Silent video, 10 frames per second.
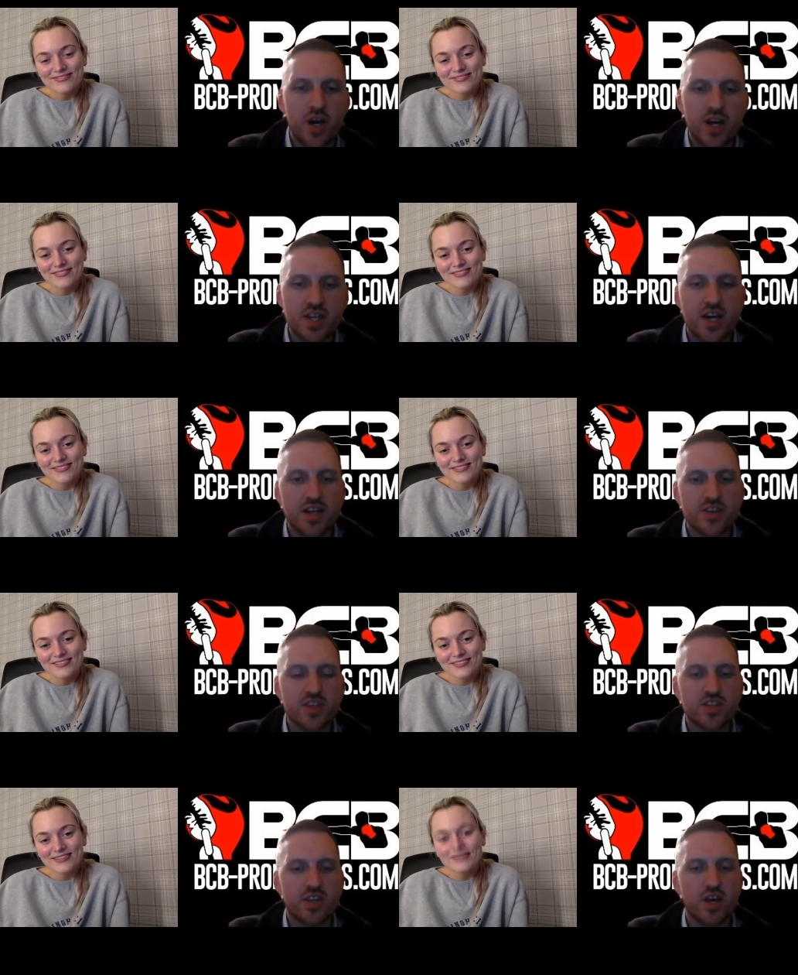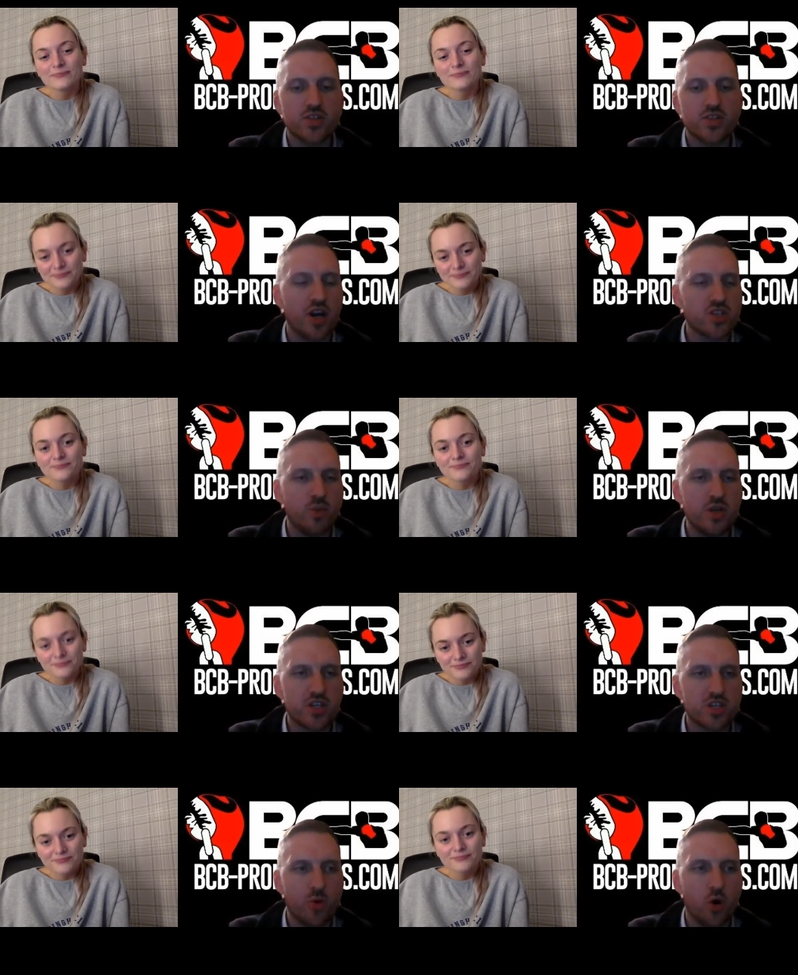Speaker 1: word uh, to, to those guys
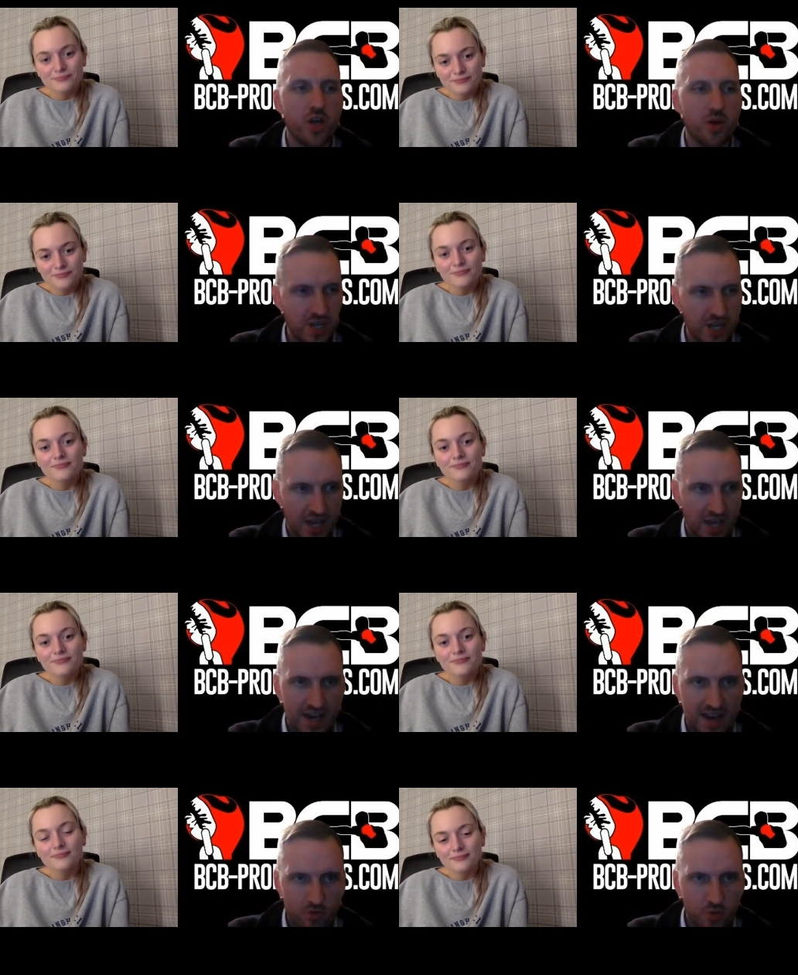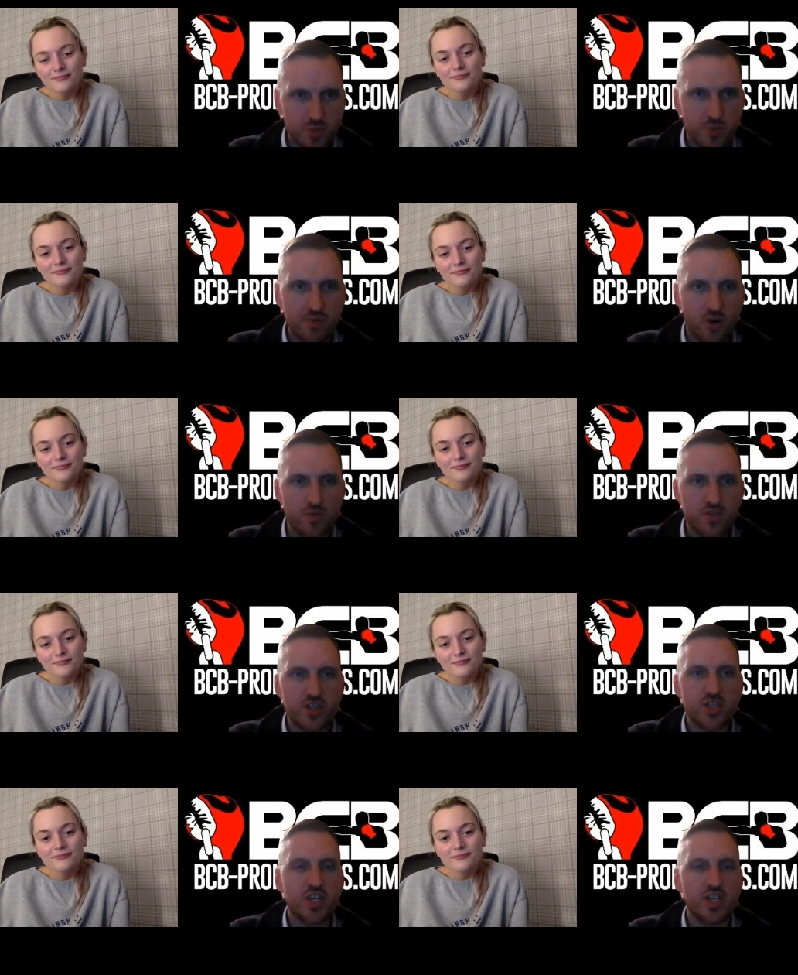coming to support you and everyone that's been
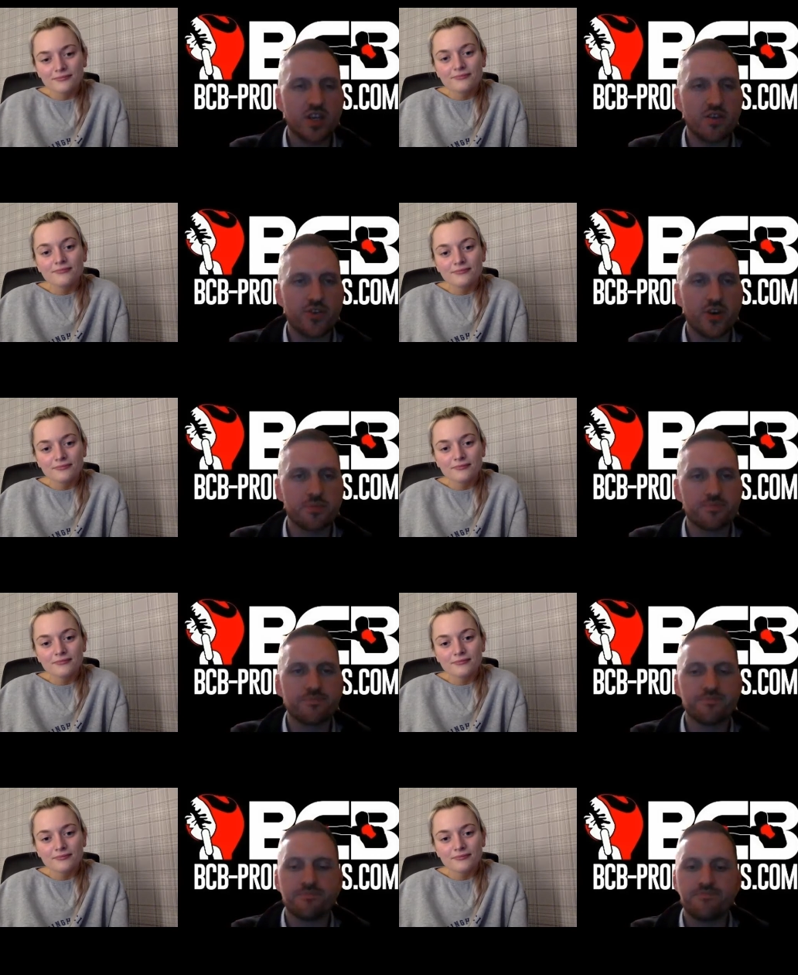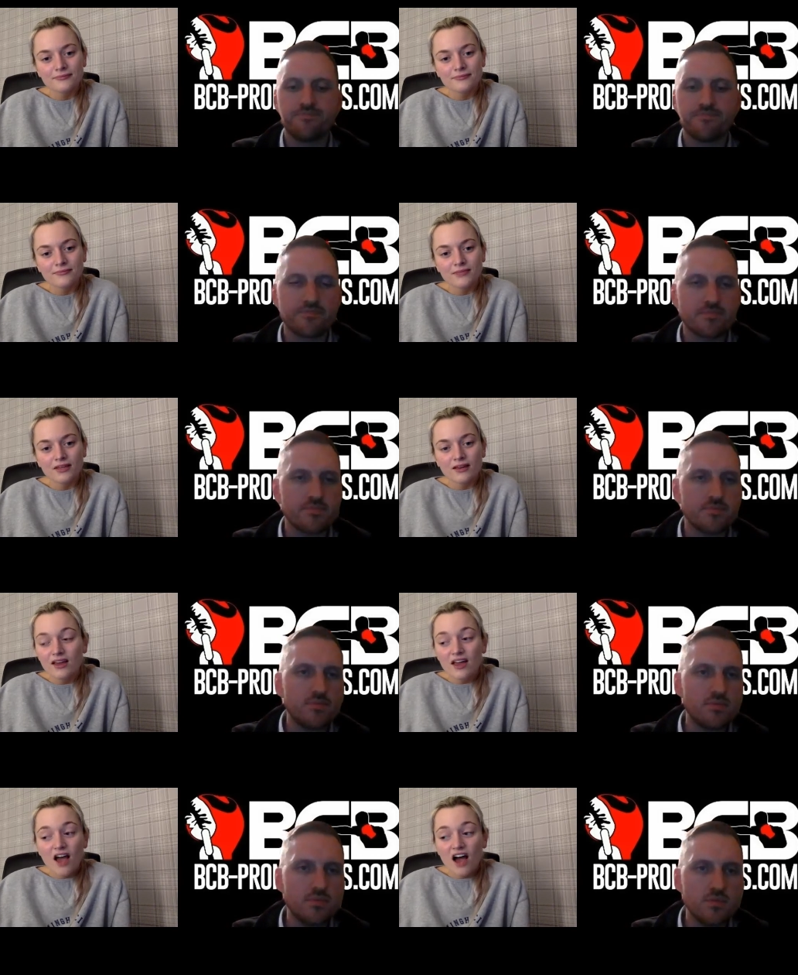involved in the journey so far.
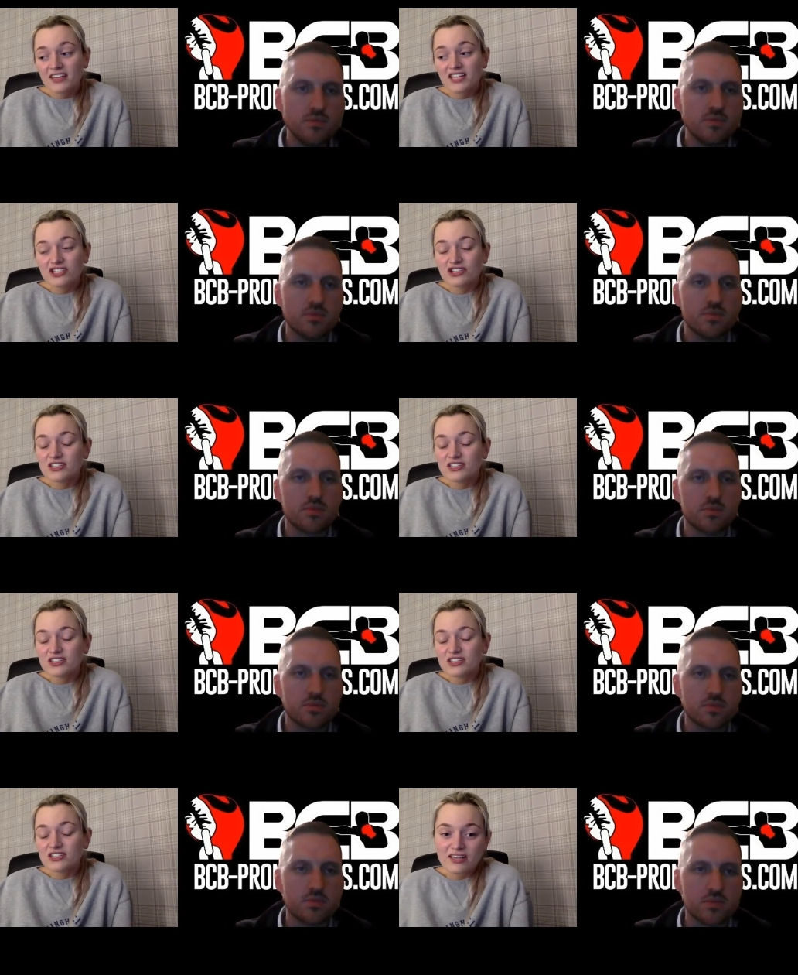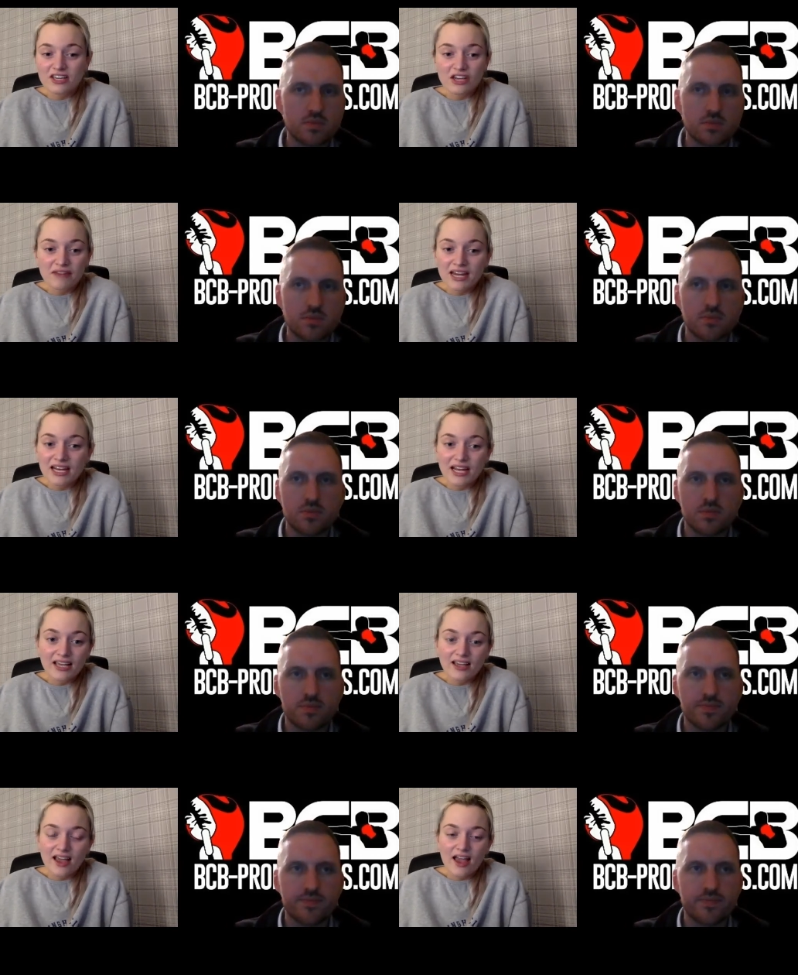
Speaker 2: I think it's just a big thank you,
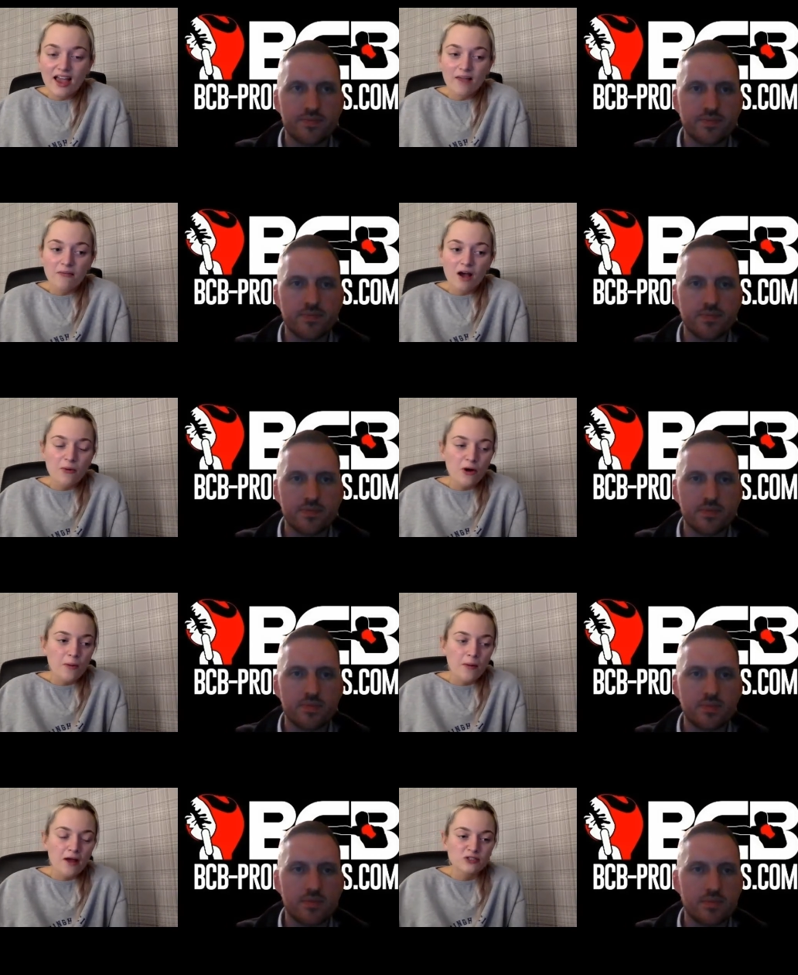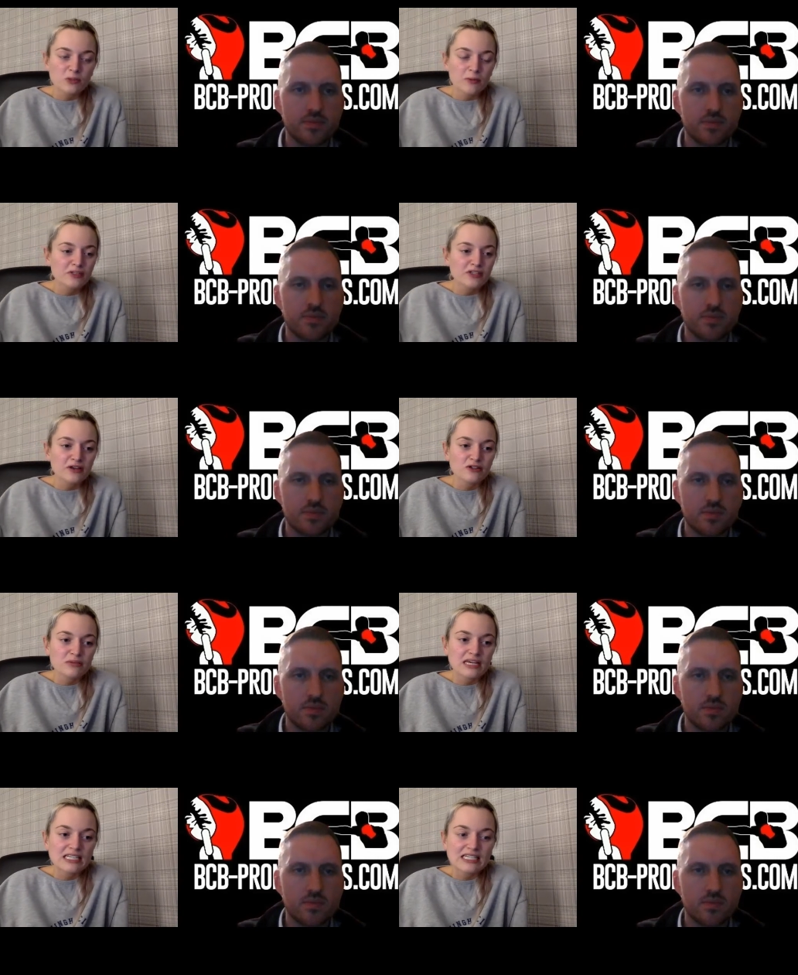really. Um, I put a post up on my social
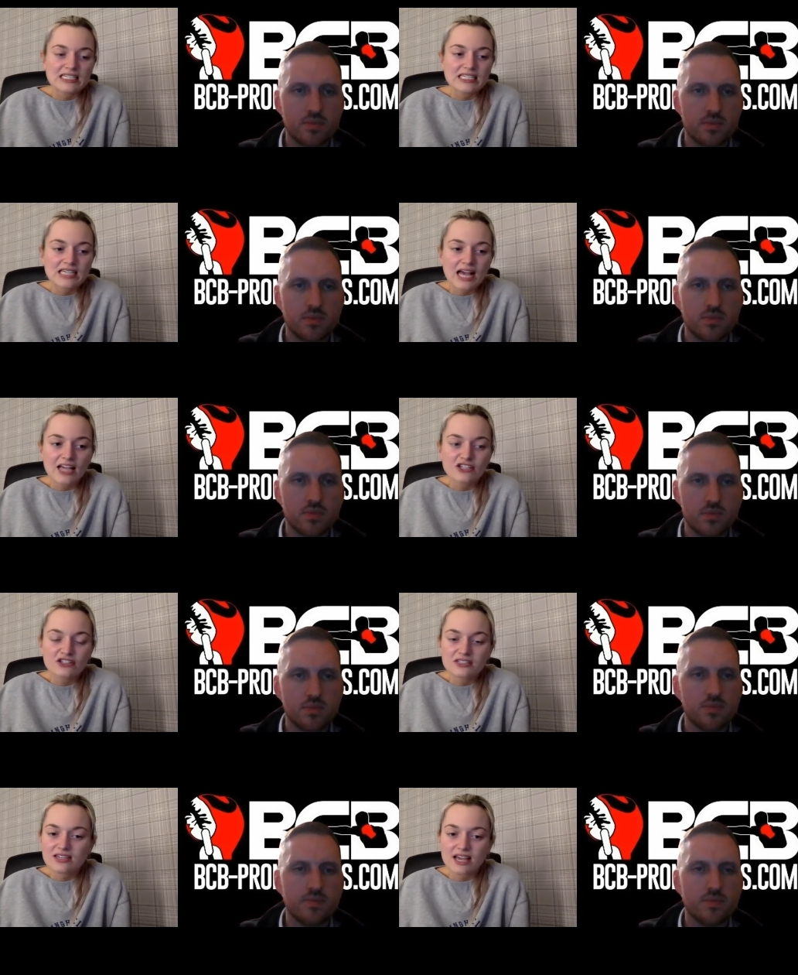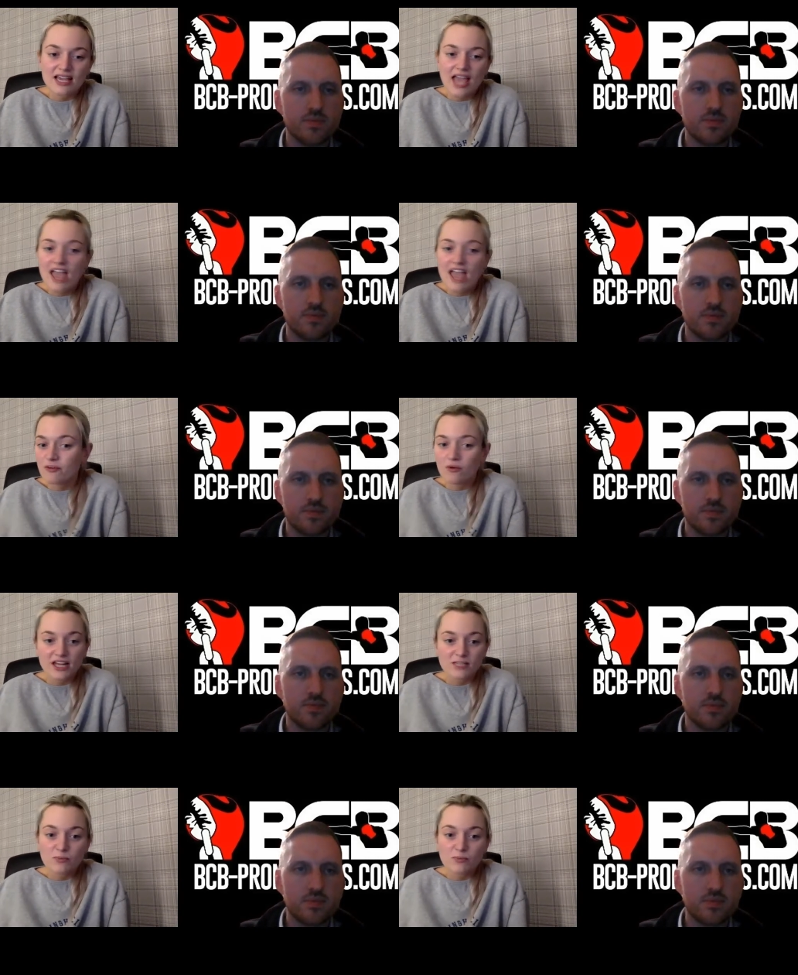media today just to thank everyone that's